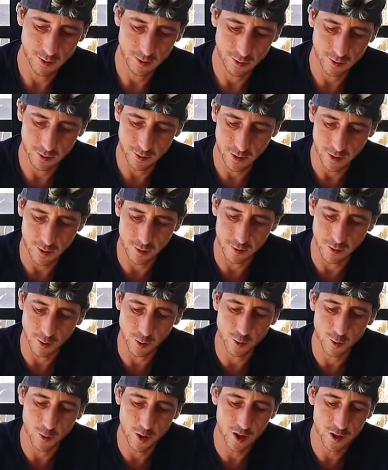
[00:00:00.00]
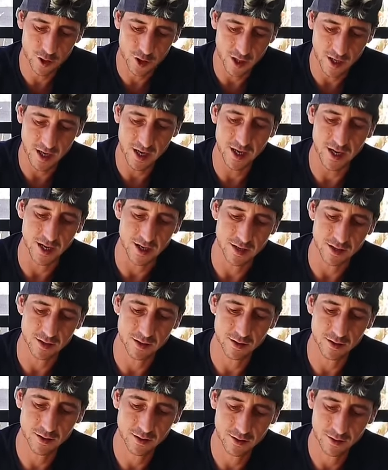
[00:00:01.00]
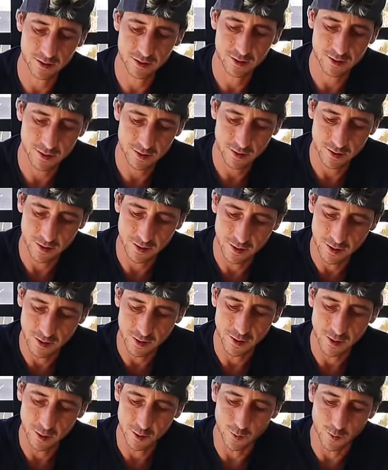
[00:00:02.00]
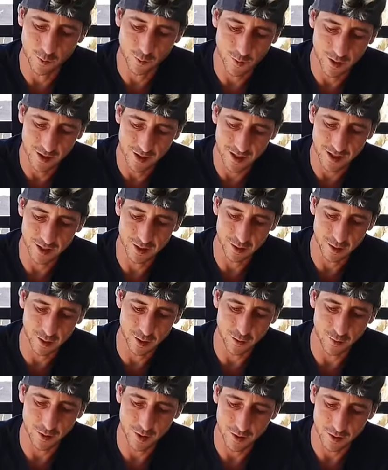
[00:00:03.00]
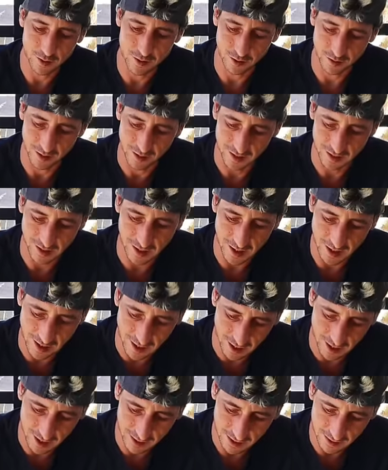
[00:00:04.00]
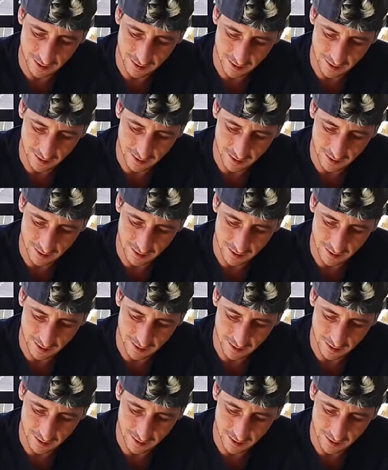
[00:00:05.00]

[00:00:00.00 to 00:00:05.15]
So the question is, what is going on on this ticket?